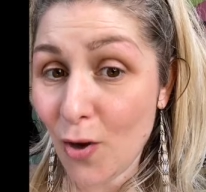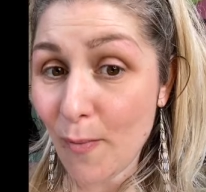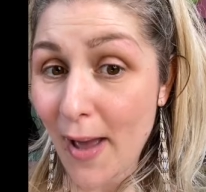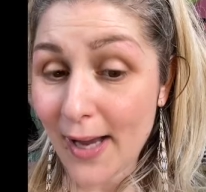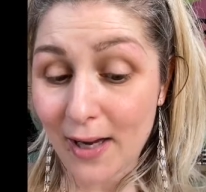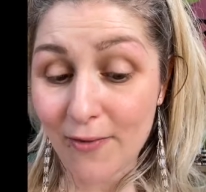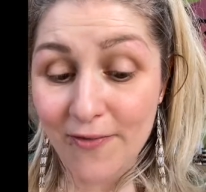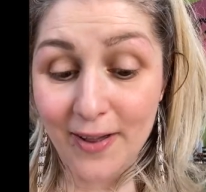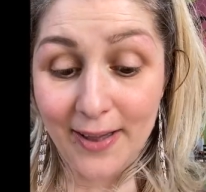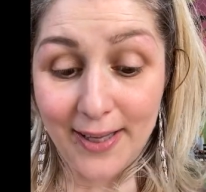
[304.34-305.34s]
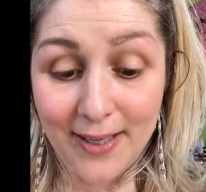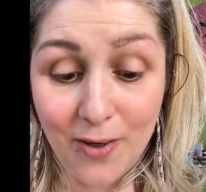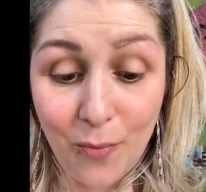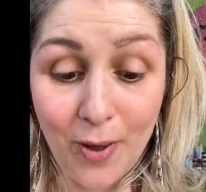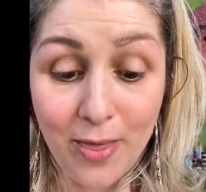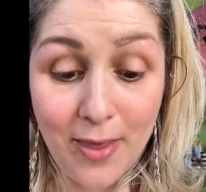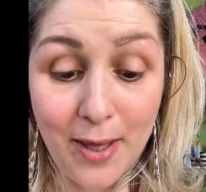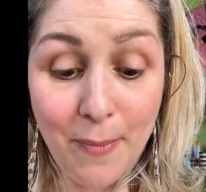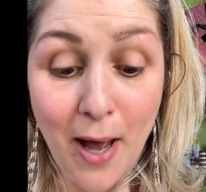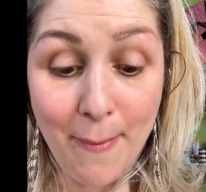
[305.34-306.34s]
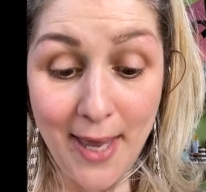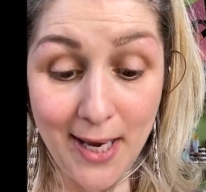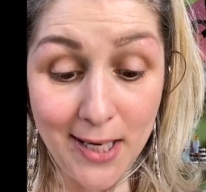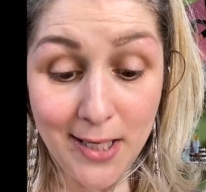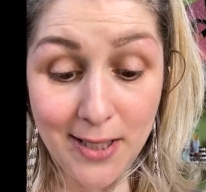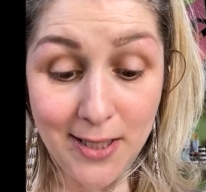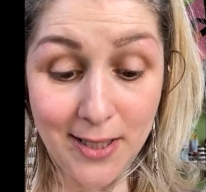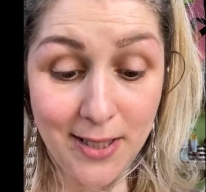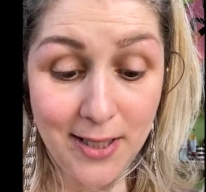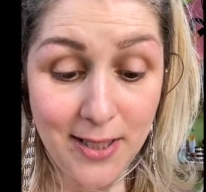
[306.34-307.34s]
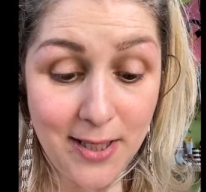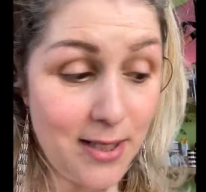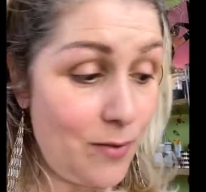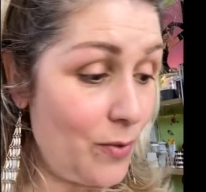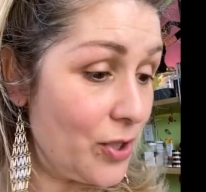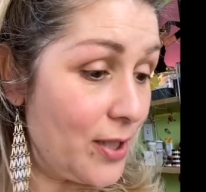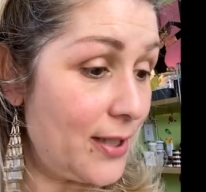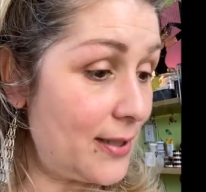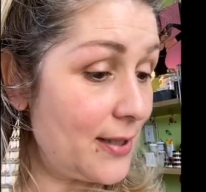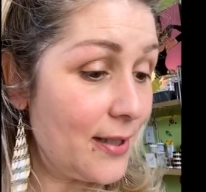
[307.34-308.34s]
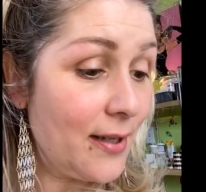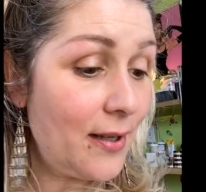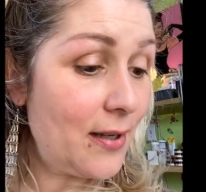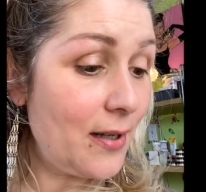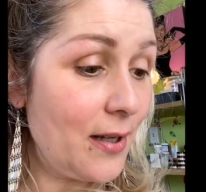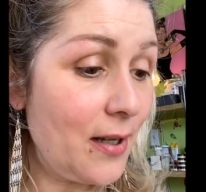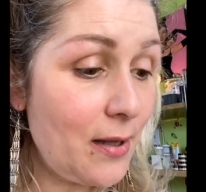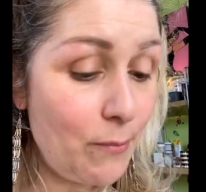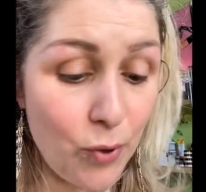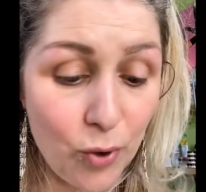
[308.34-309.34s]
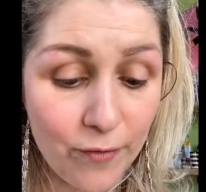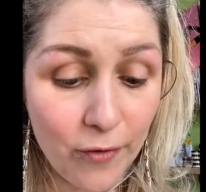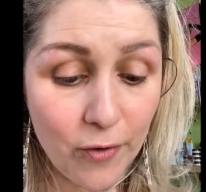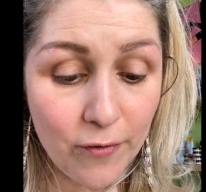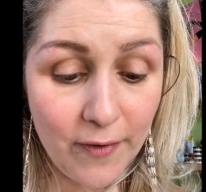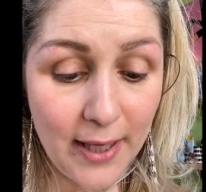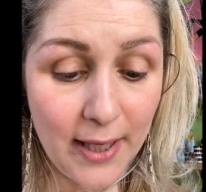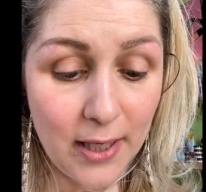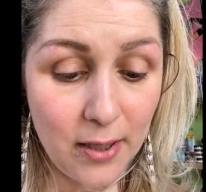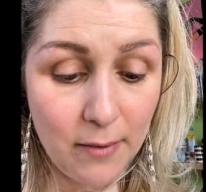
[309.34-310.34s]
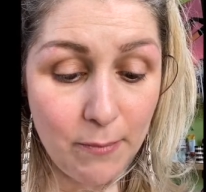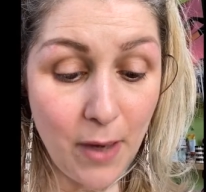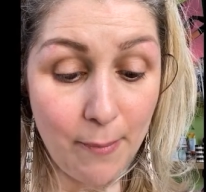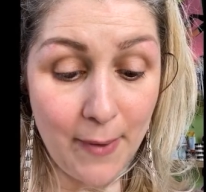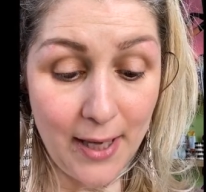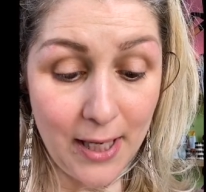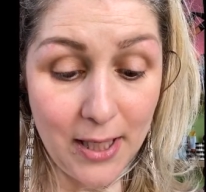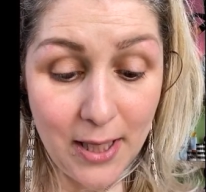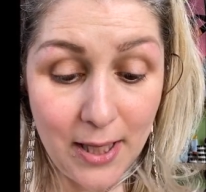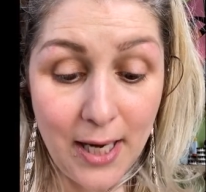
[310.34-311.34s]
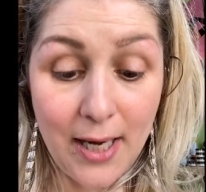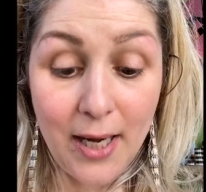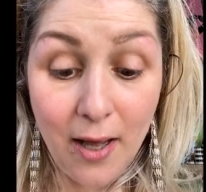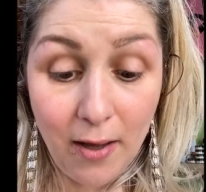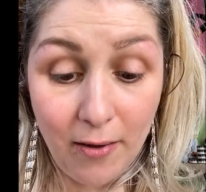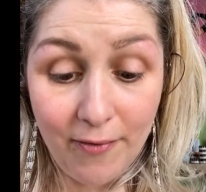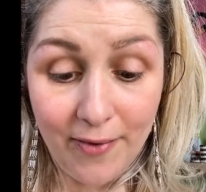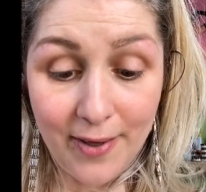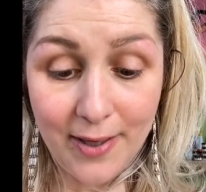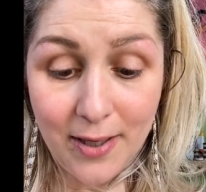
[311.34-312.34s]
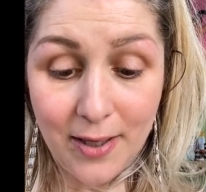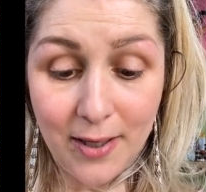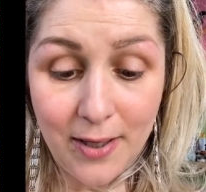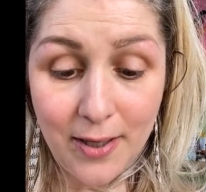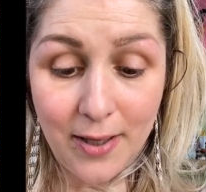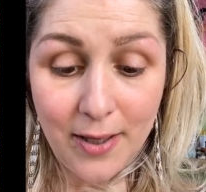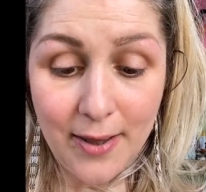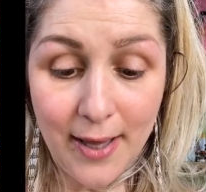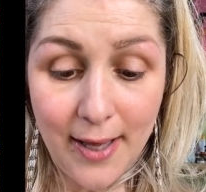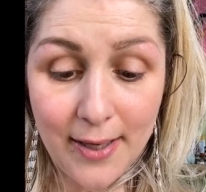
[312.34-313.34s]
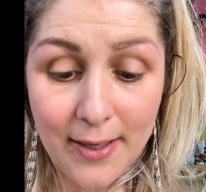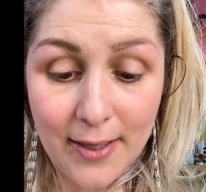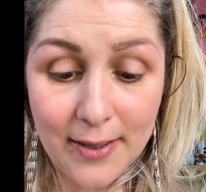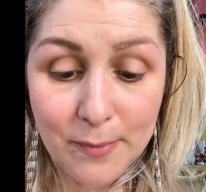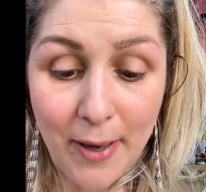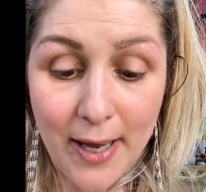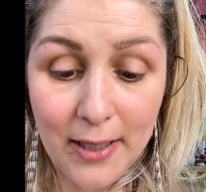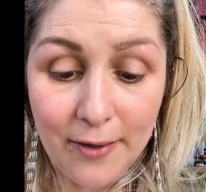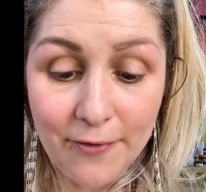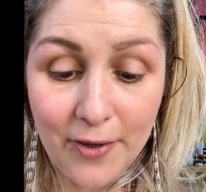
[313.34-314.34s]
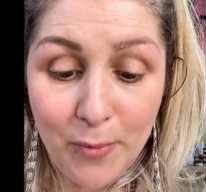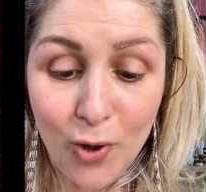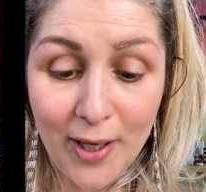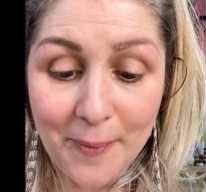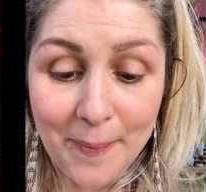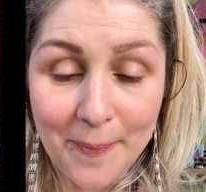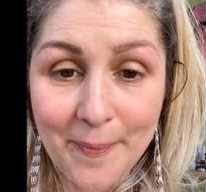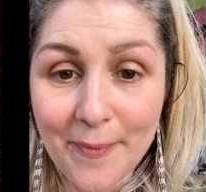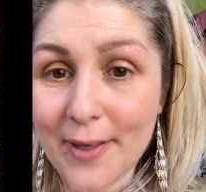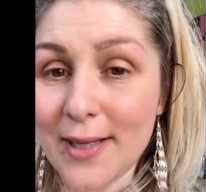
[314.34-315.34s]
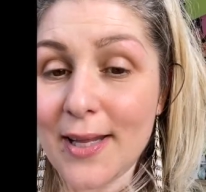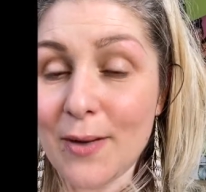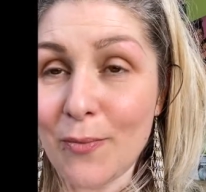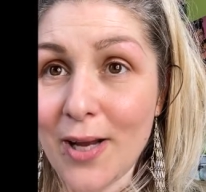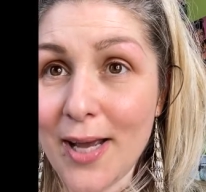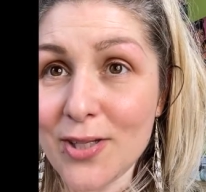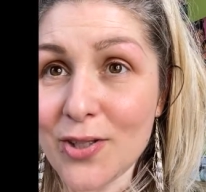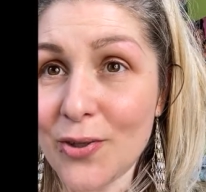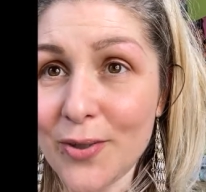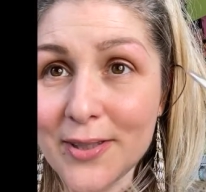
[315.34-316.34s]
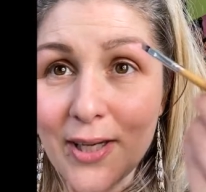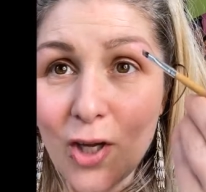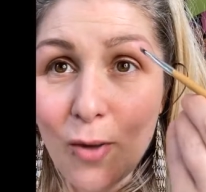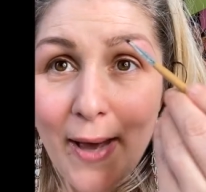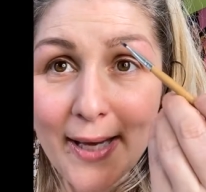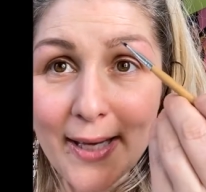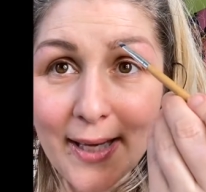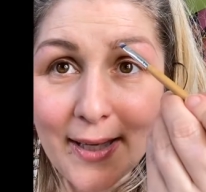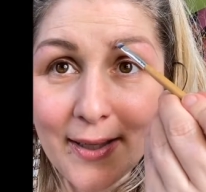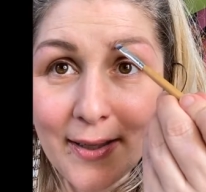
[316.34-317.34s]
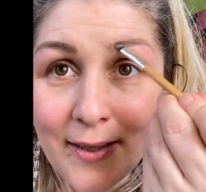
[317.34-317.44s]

back and fill in with the pomade, which is a beautiful vegan pomade that I love, that is by Live Free Beauty. And then what I do is I go back in